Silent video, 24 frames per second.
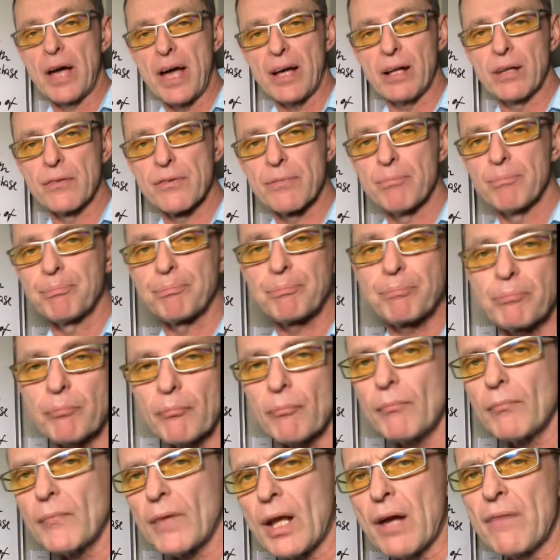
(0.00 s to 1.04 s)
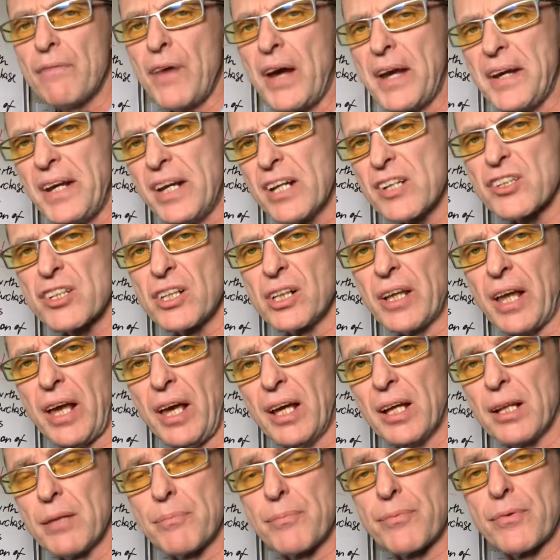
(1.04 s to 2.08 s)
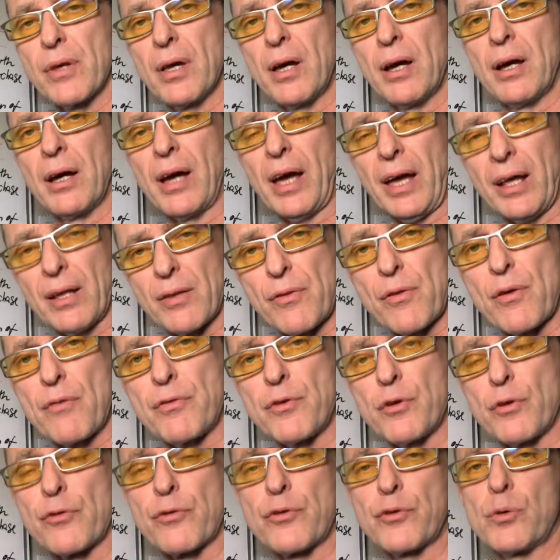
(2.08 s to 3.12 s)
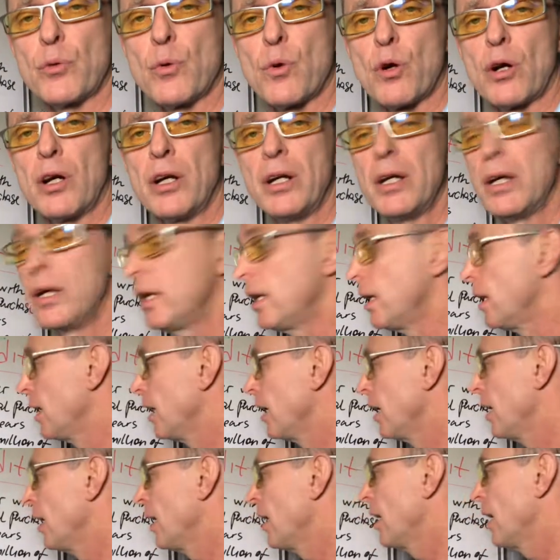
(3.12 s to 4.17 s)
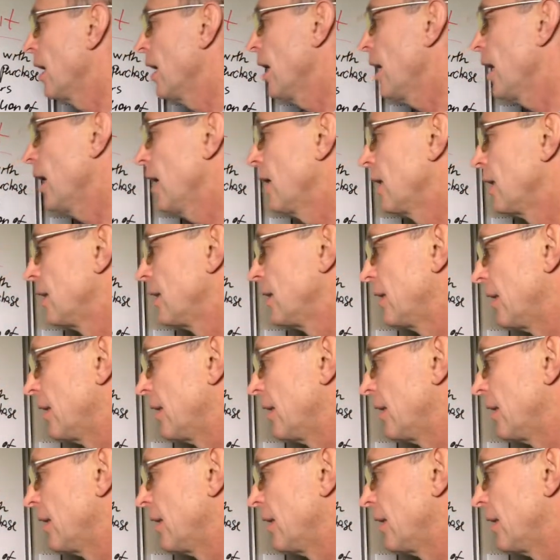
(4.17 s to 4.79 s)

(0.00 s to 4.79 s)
health, financial health, uh, health of your store. And